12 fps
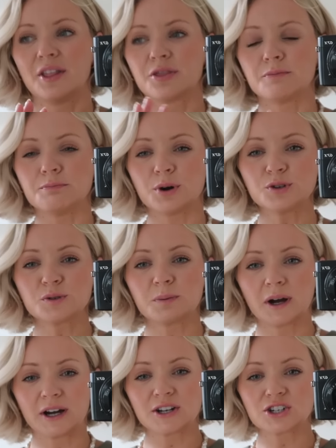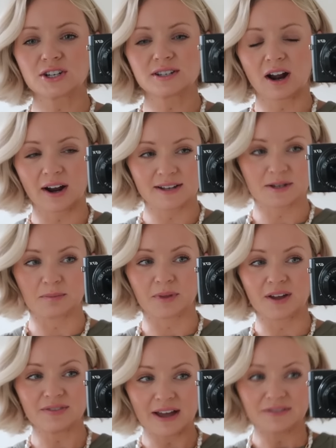the most purchased item
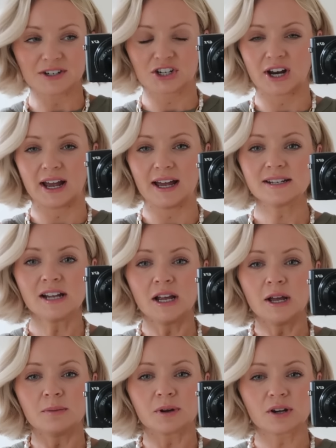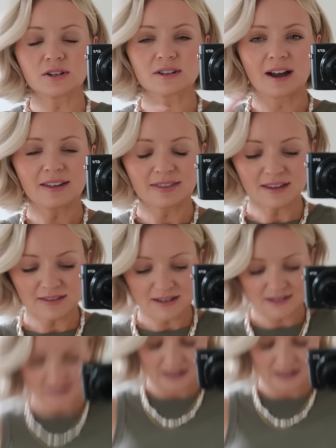that I've ever shared, because I think these